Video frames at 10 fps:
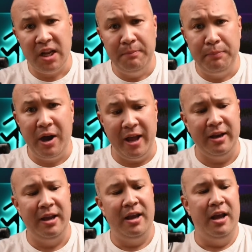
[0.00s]
But
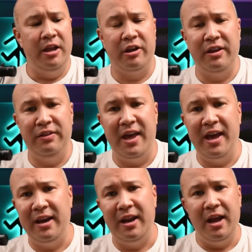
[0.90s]
you can
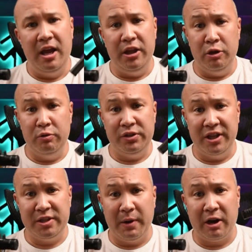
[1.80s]
then use
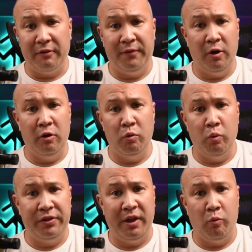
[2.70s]
this microphone
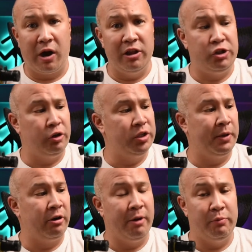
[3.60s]
with a wireless
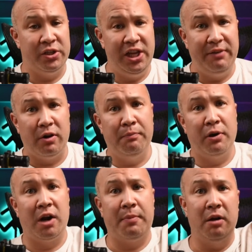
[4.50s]
transmitter and receiver, put
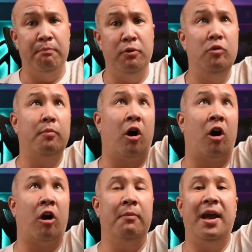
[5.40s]
it up on a boom
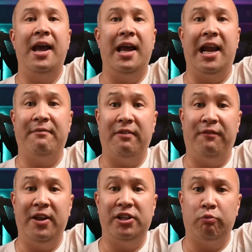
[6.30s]
arm and have it
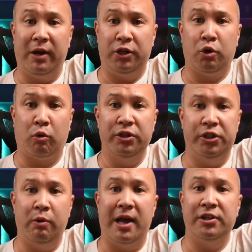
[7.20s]
facing right towards
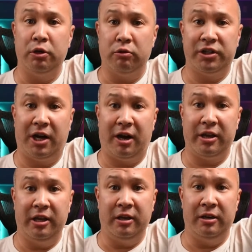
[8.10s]
you as you're
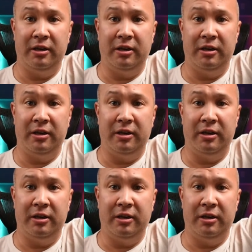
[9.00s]
talking.